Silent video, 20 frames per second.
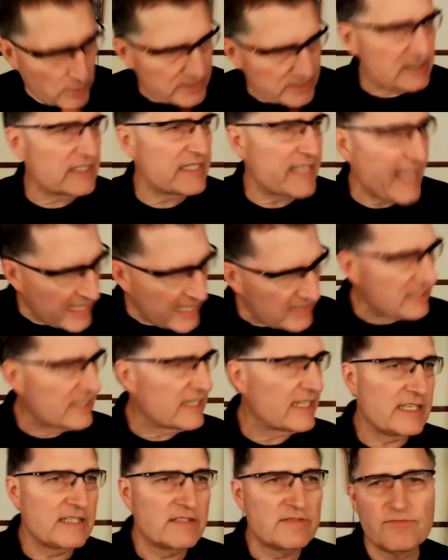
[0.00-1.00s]
went to
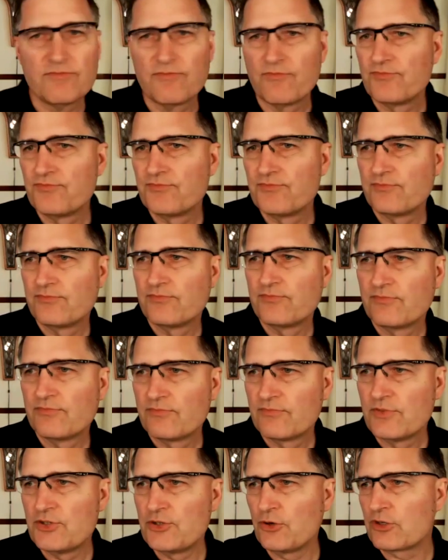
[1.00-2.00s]
Galilee.
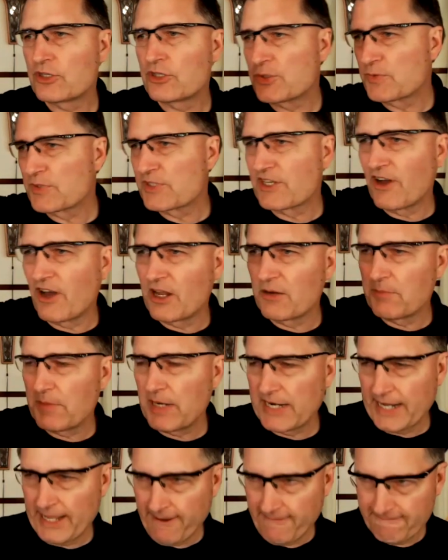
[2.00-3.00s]
Judas was gone
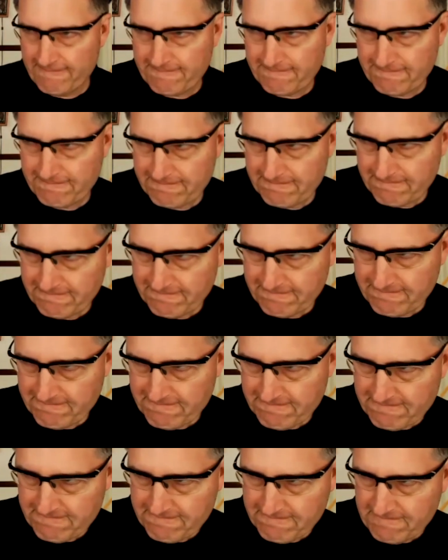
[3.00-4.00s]
by now.
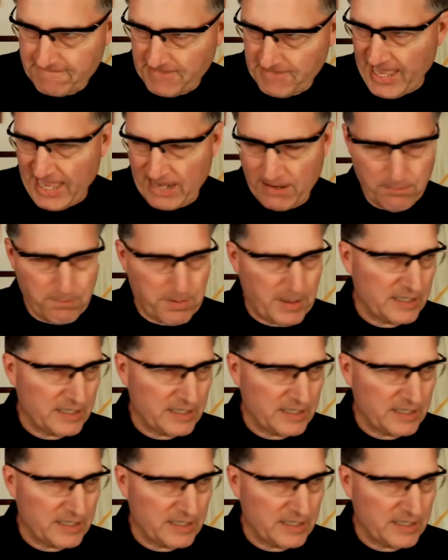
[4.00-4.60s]
They hadn't